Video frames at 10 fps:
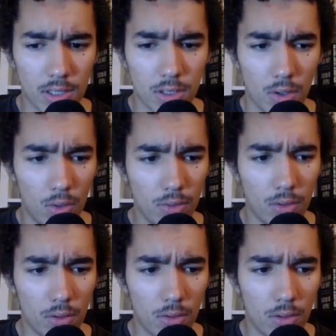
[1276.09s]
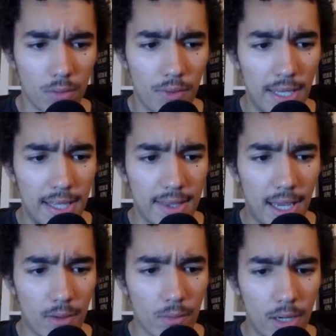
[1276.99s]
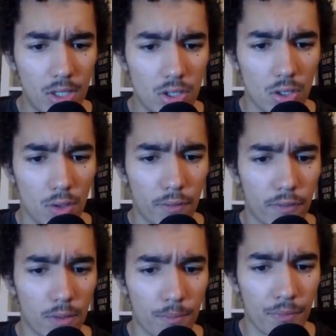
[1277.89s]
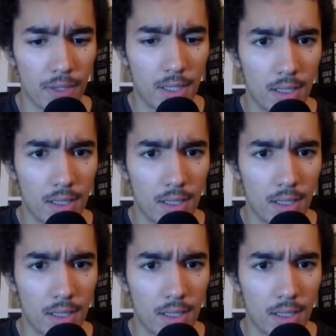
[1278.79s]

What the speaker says: Actually, hold on, that ratio from